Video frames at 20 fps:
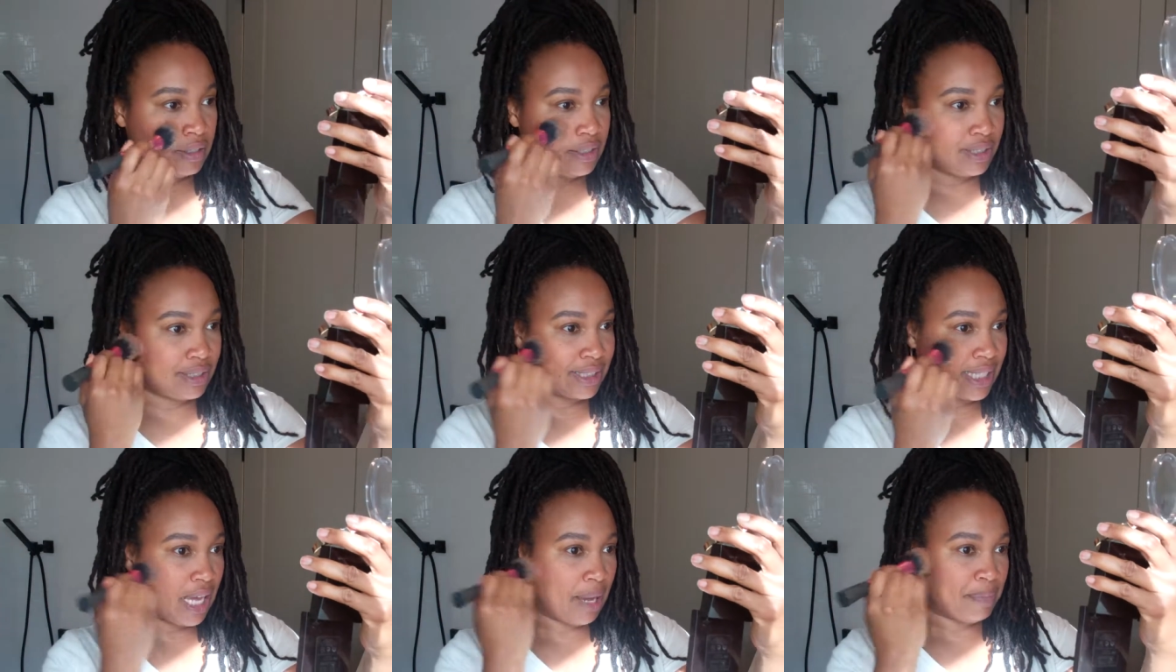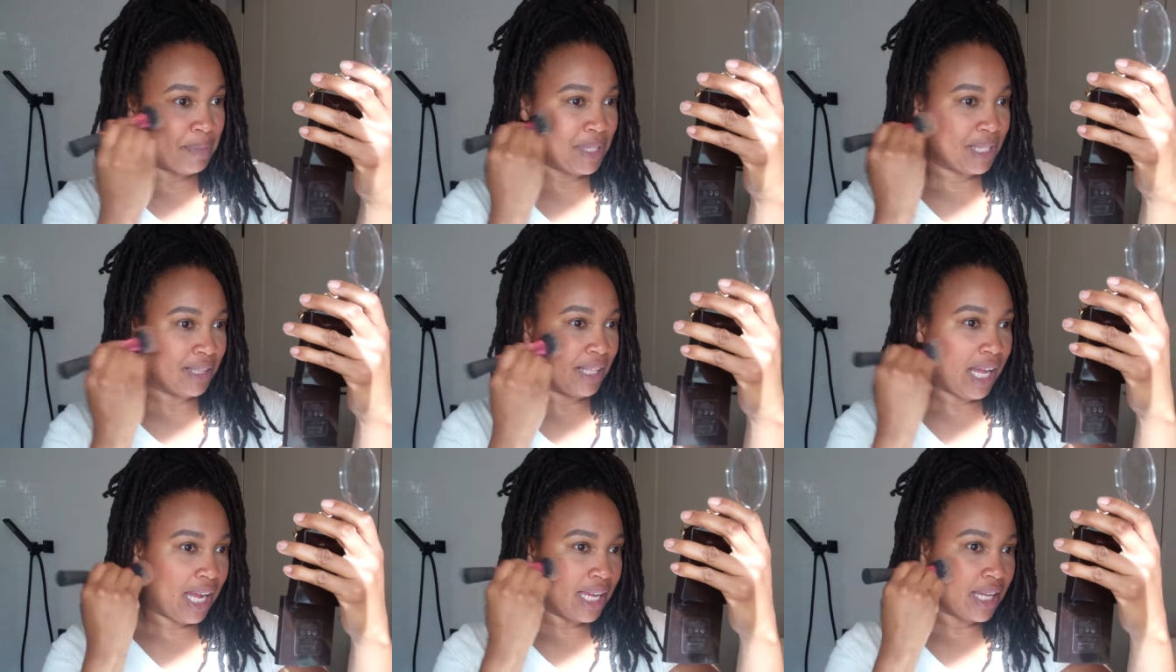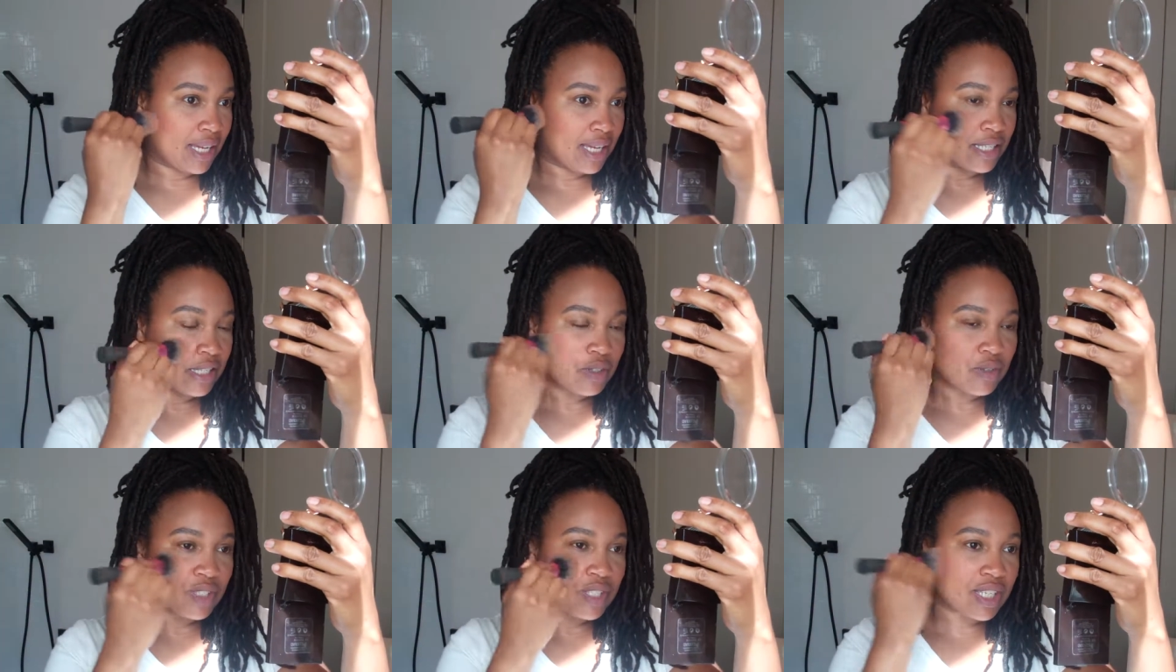just kept it light
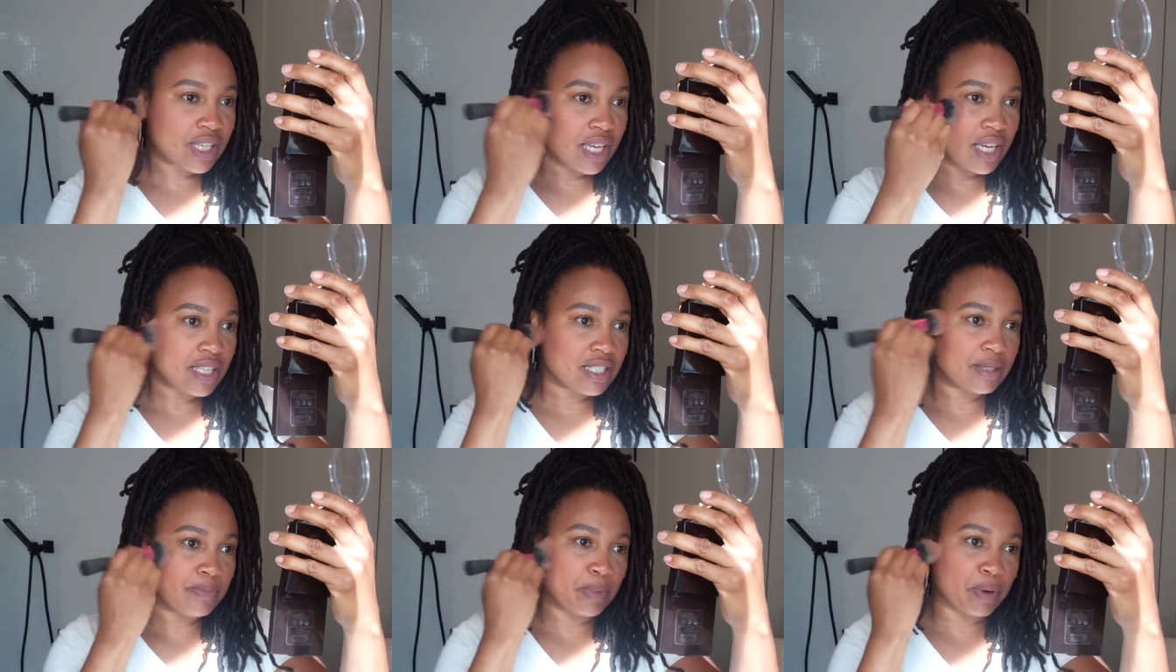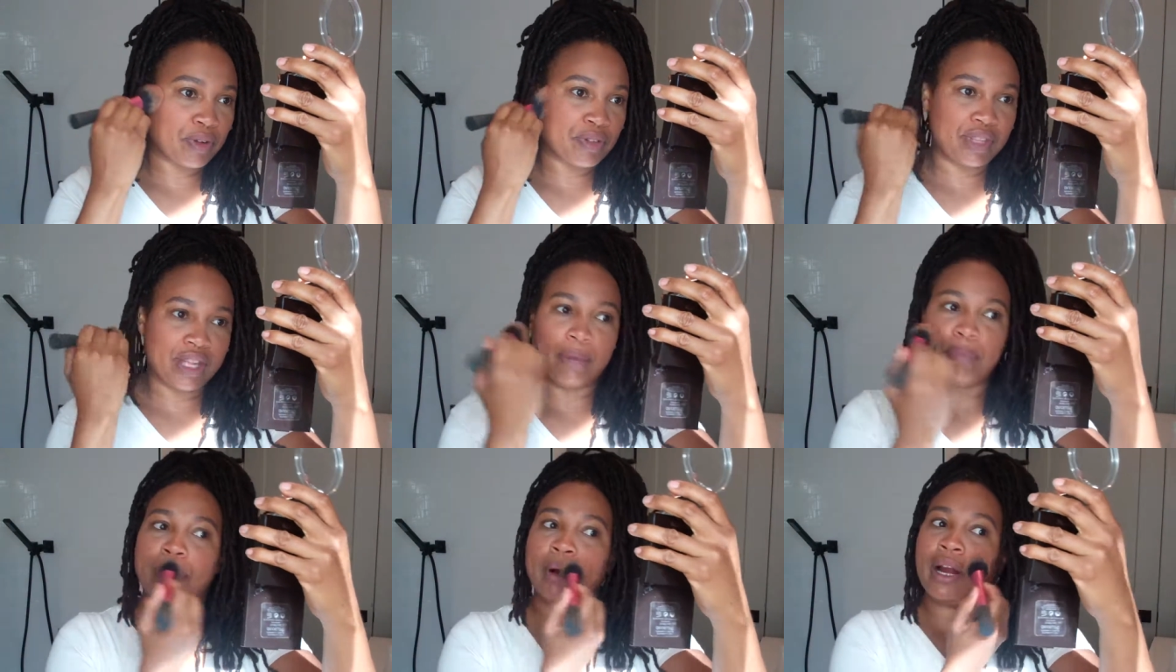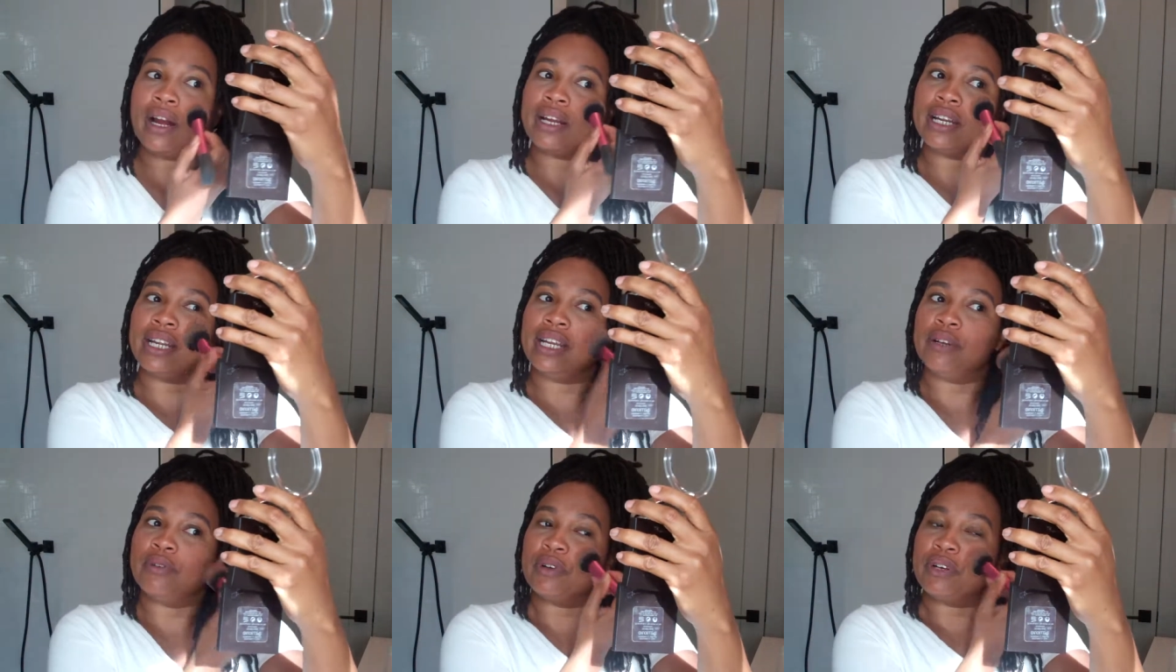because it was a kid's birthday
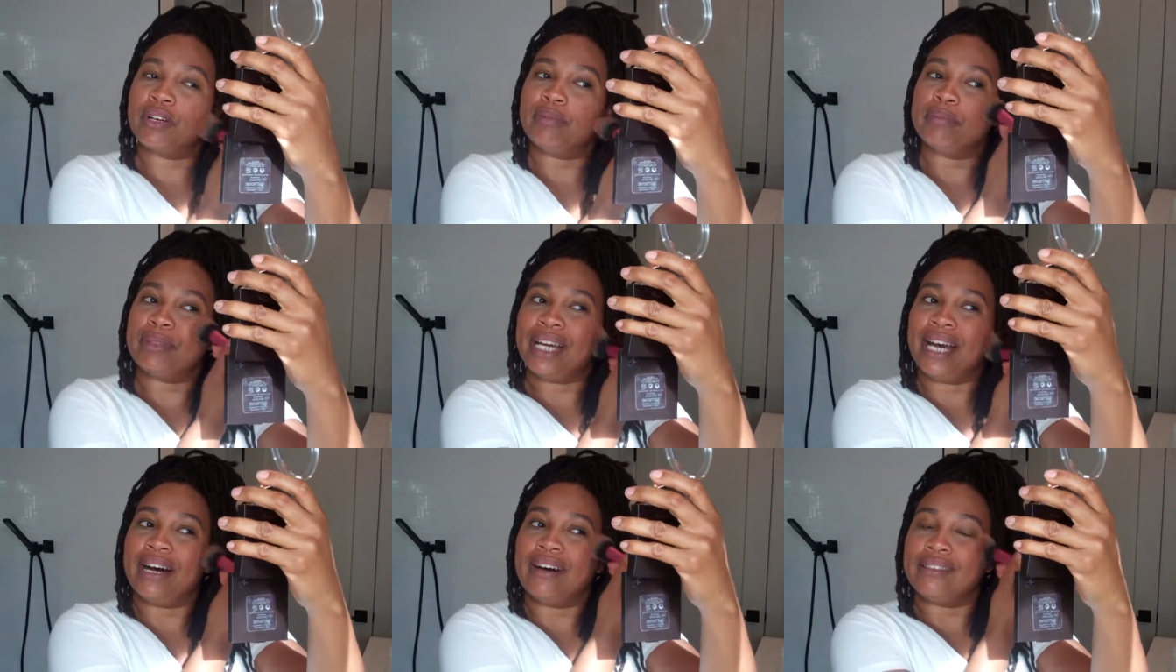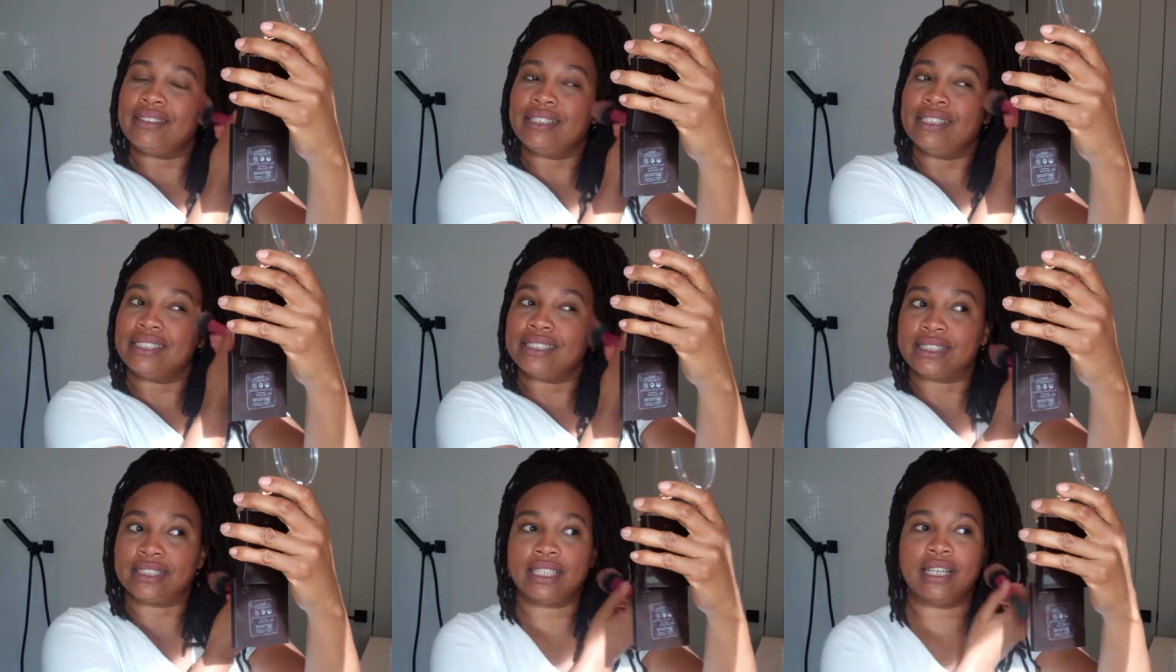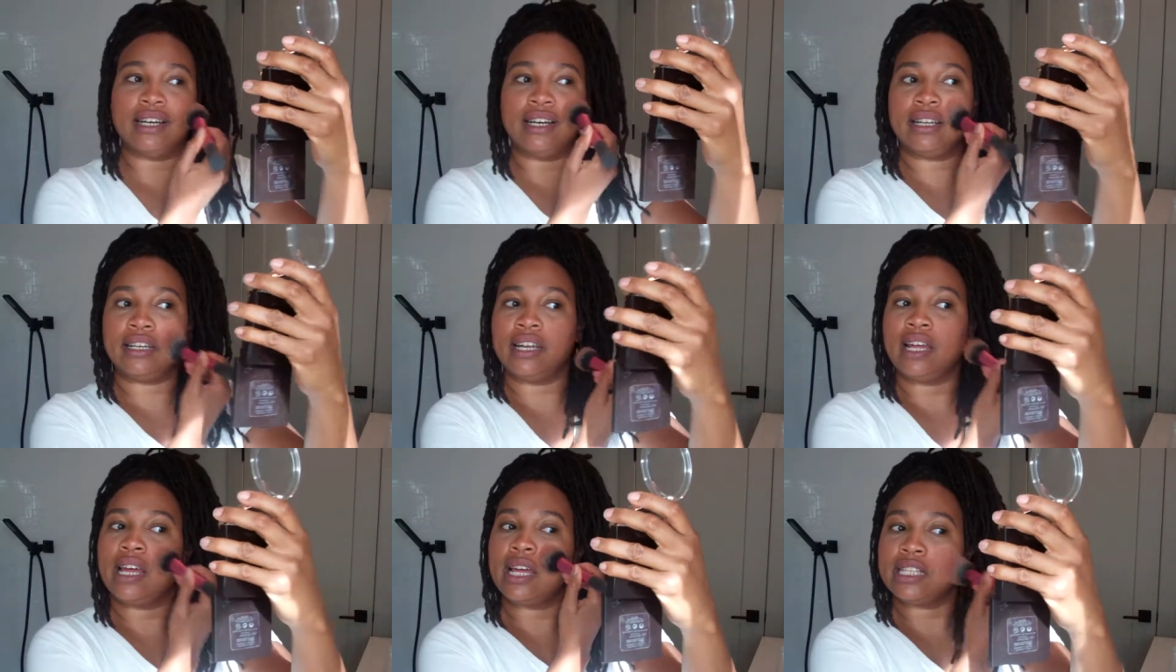party and I'm going to be out in the
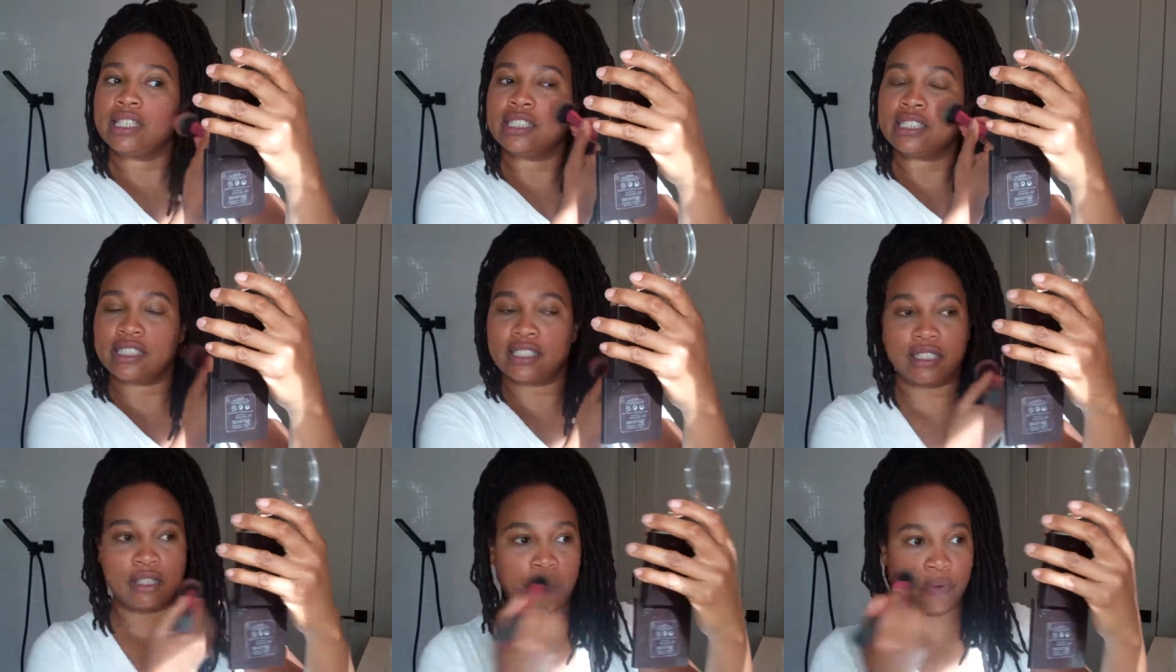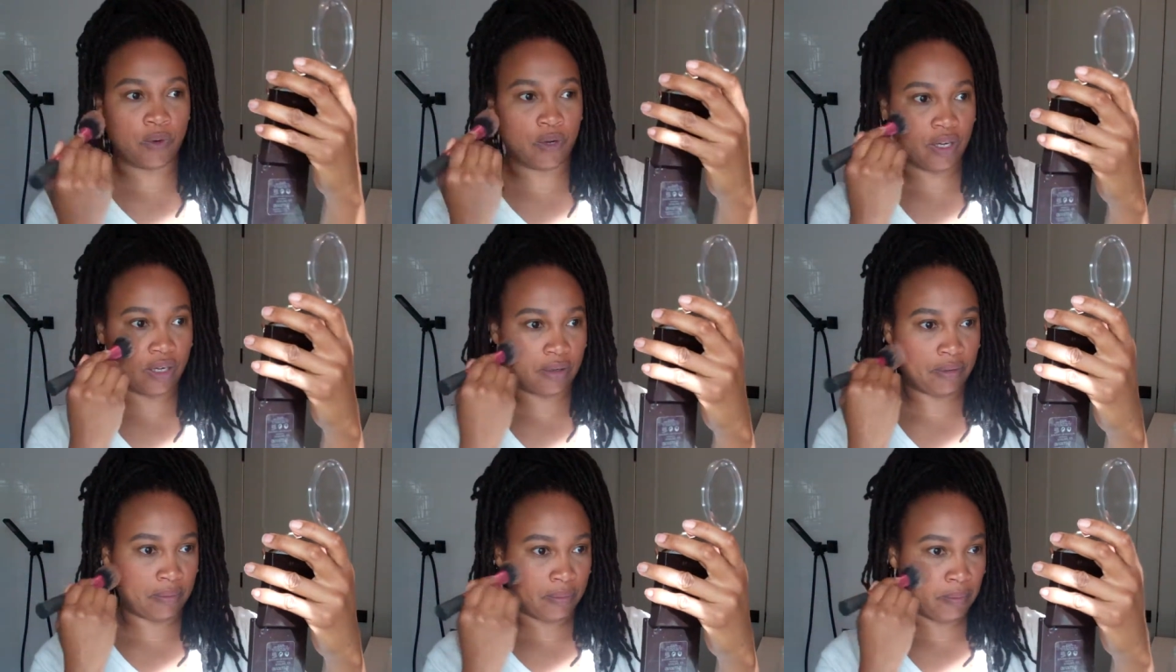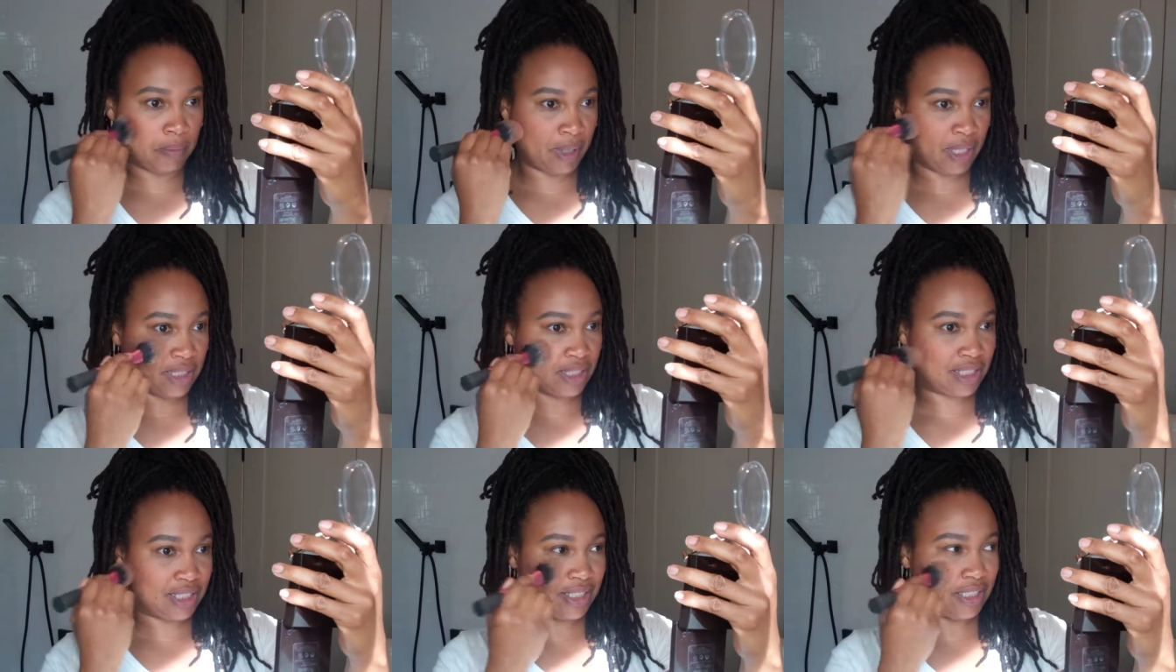sun. Just didn't want
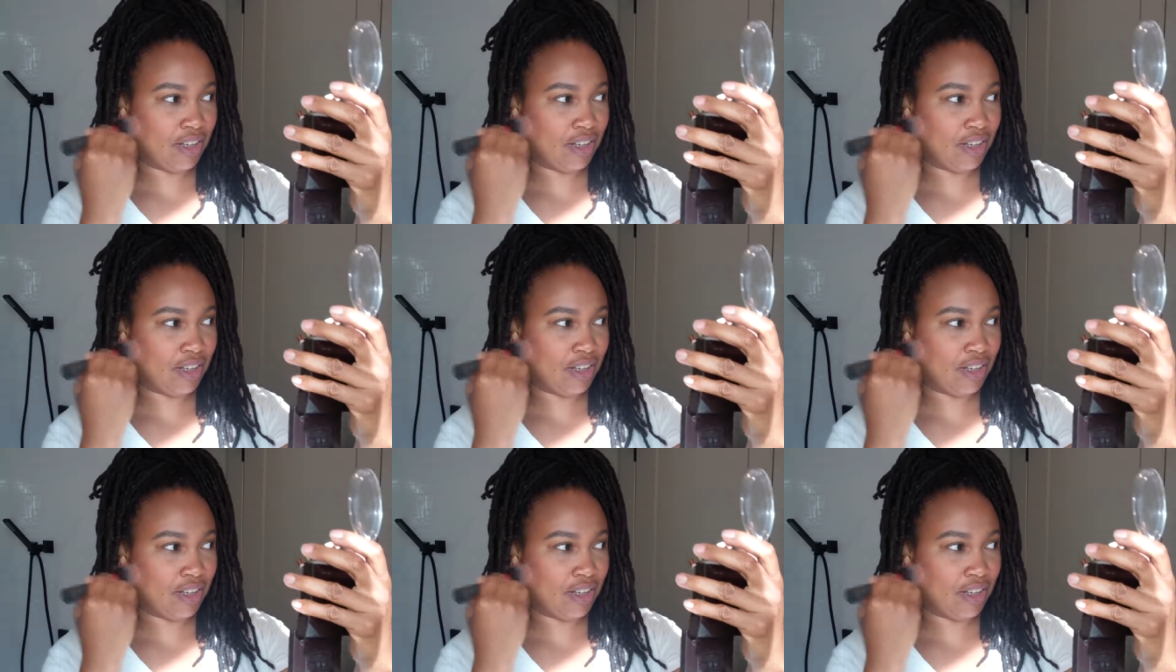much.